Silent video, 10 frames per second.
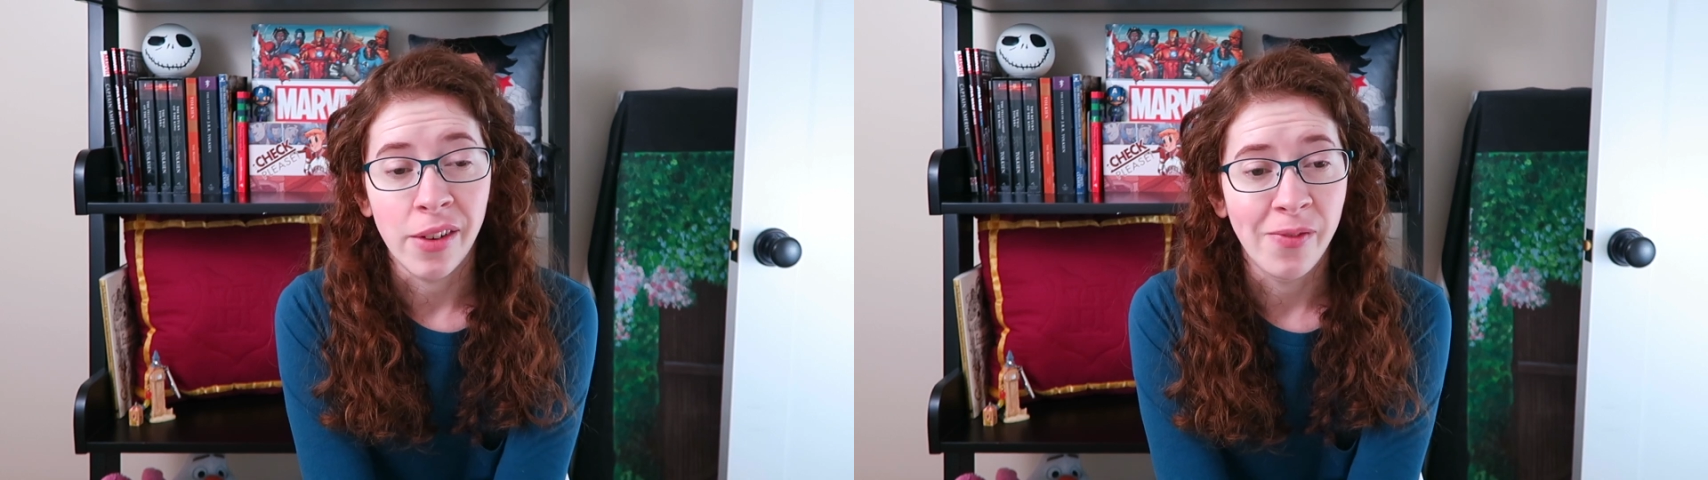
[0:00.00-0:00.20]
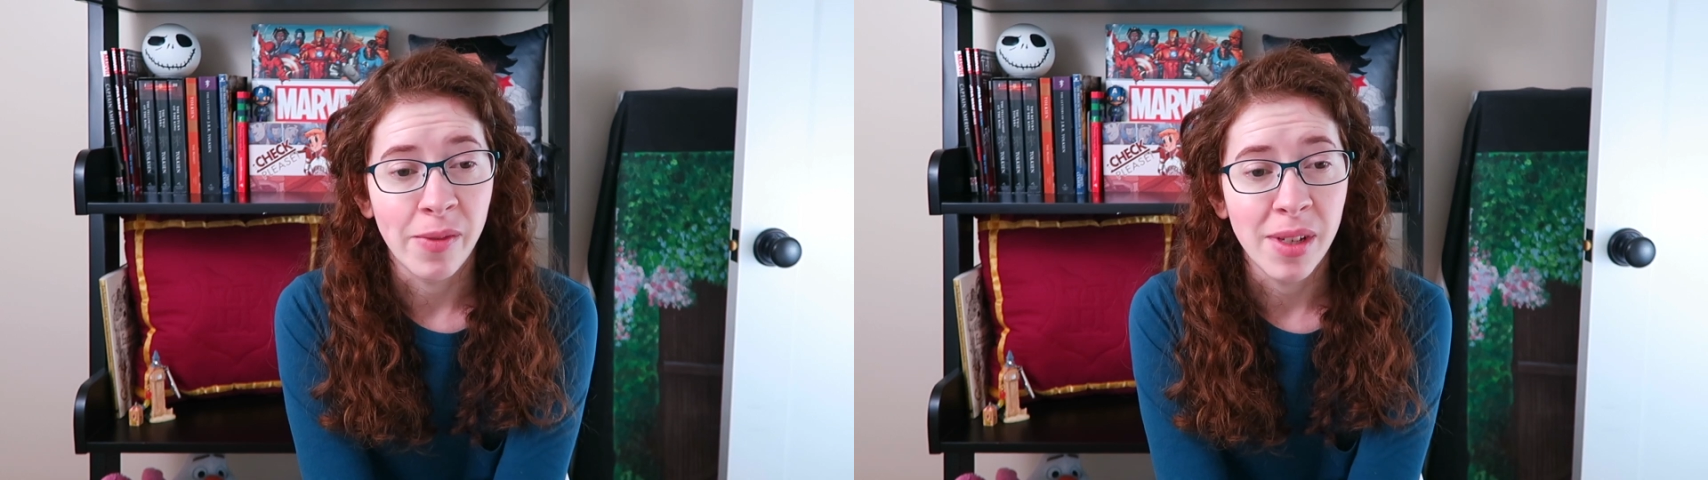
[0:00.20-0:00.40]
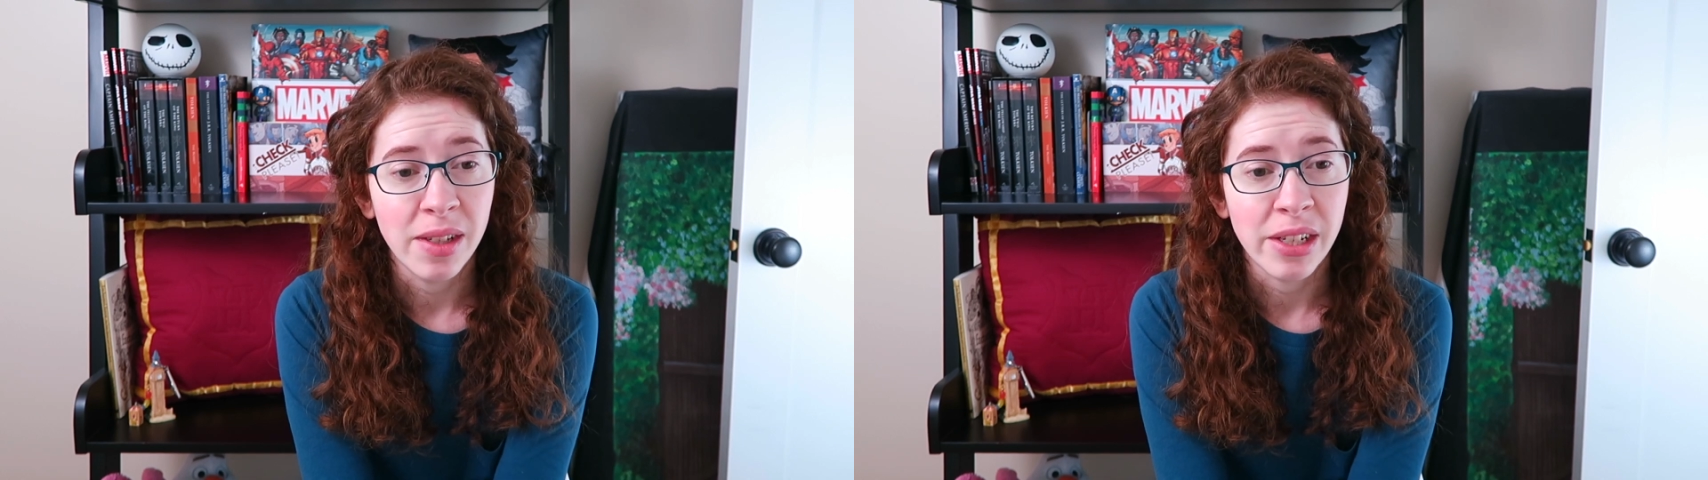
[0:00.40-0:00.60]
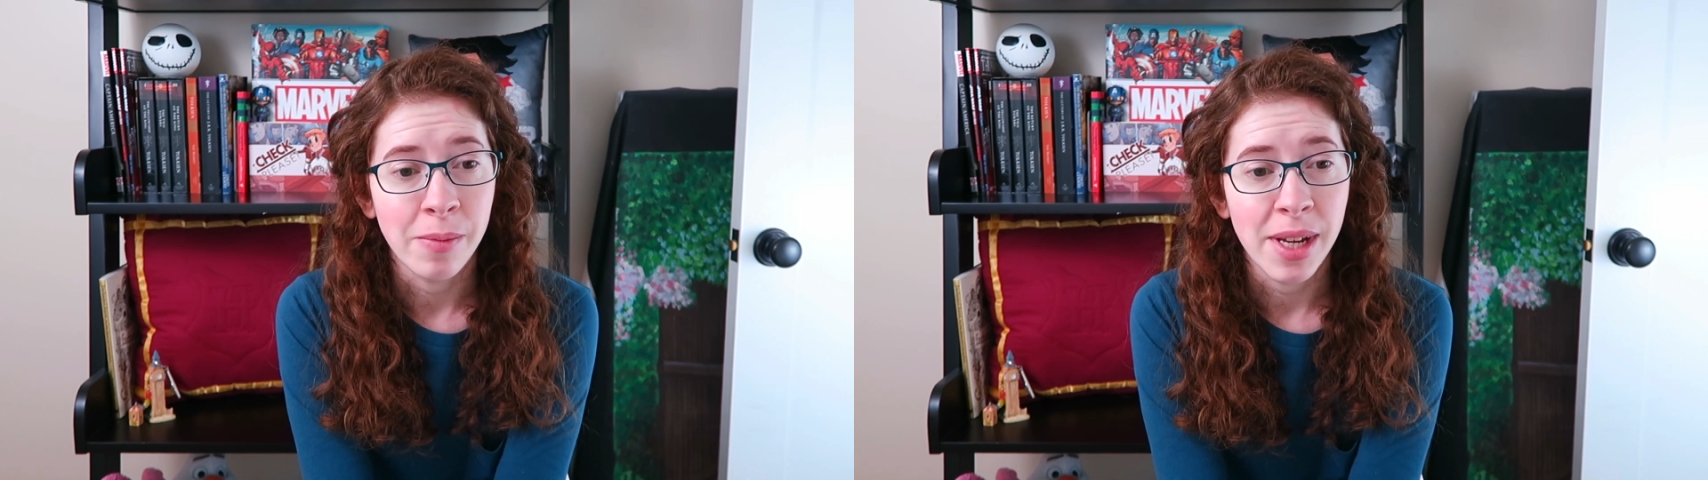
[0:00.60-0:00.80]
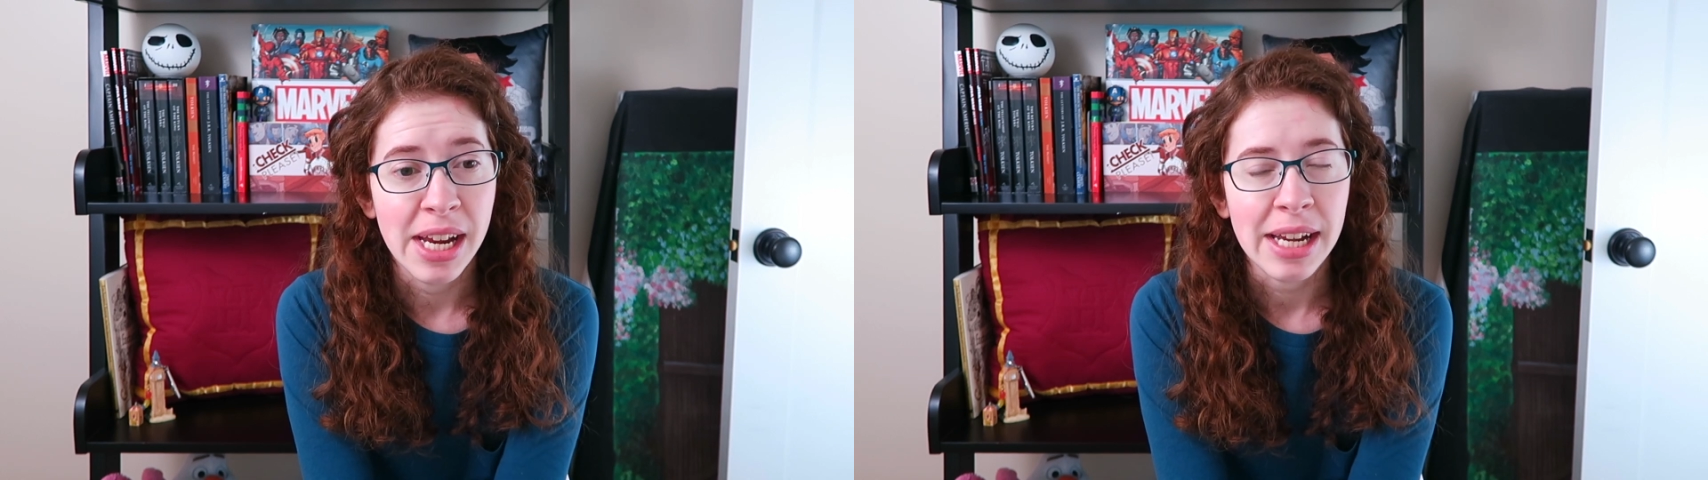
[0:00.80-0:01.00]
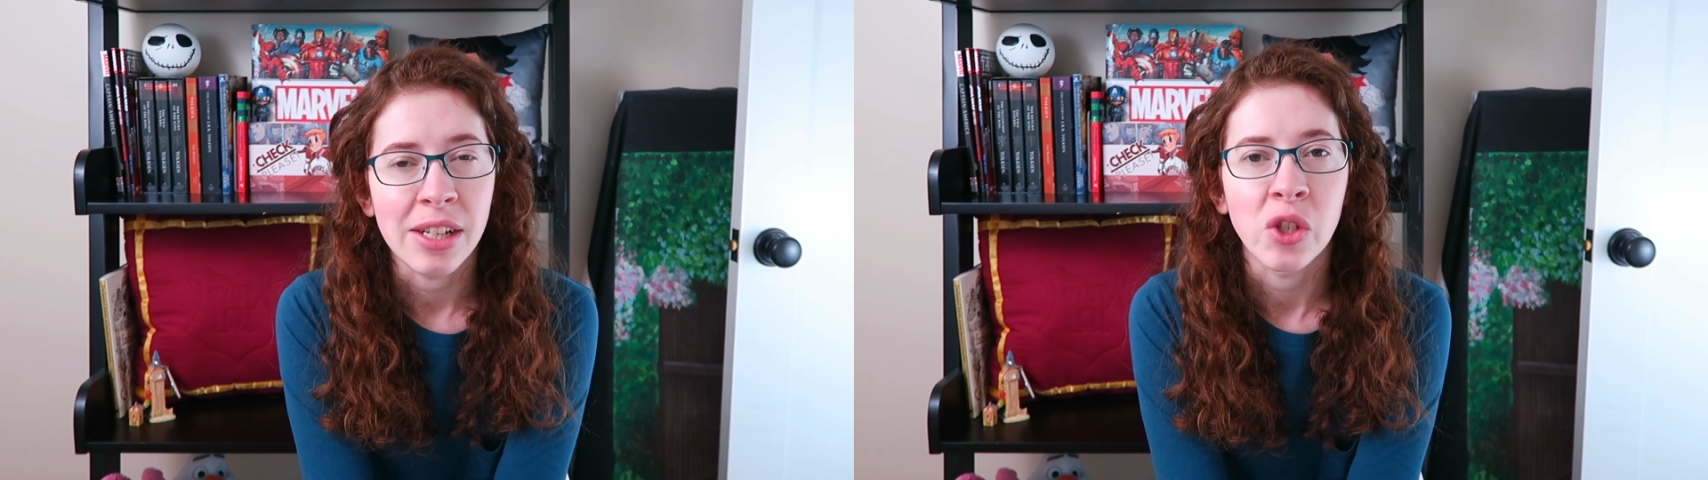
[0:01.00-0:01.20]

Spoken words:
infamous to me,